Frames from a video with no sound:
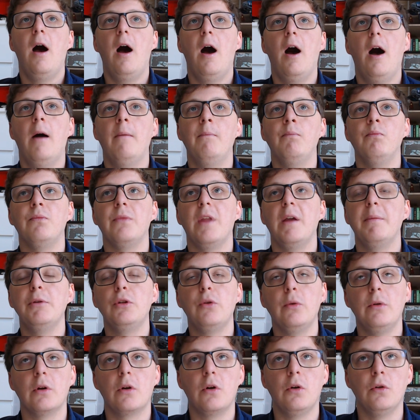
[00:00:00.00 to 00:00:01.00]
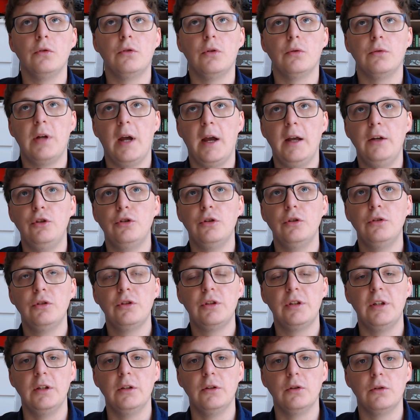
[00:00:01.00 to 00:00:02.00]
They've been doing a consultation
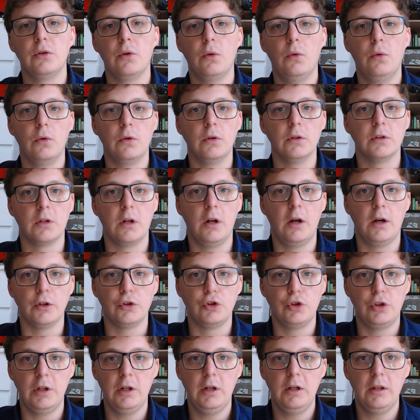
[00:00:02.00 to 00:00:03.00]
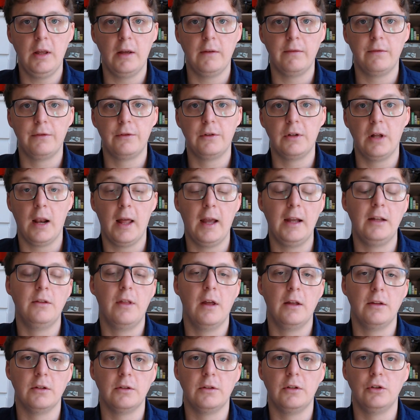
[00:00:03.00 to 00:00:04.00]
since August last year. They've delayed
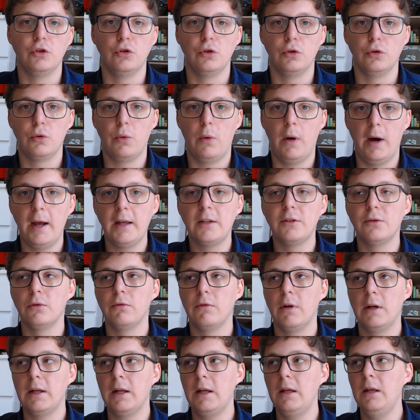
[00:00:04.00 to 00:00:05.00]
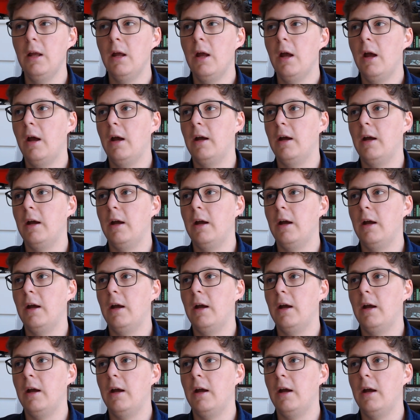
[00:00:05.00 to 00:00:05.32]
their decision twice already.